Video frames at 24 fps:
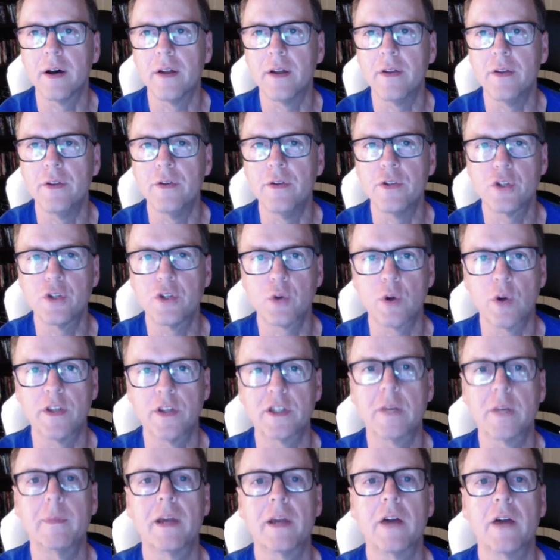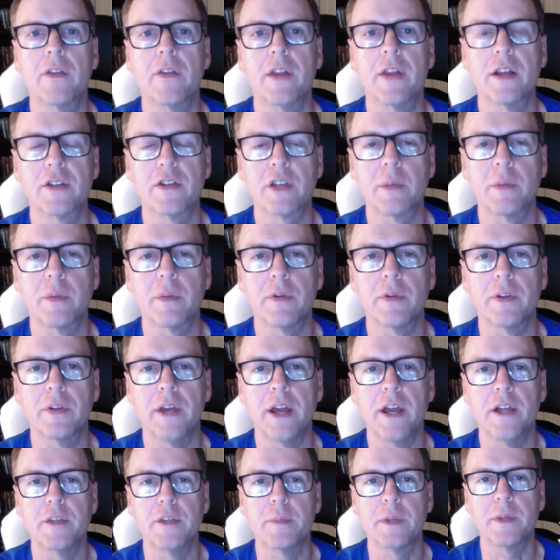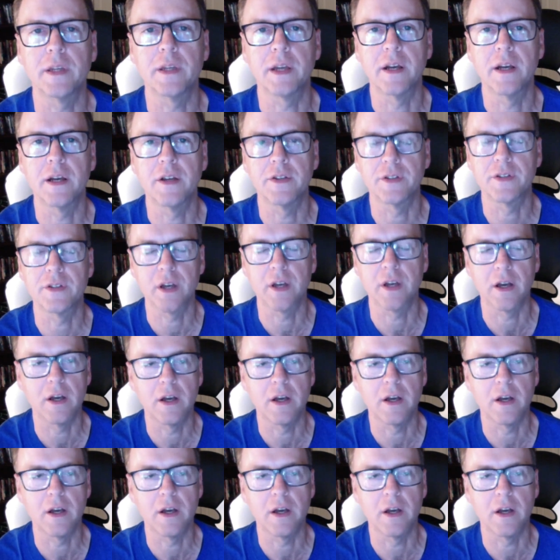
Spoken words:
news stories coming out in the next couple of days, because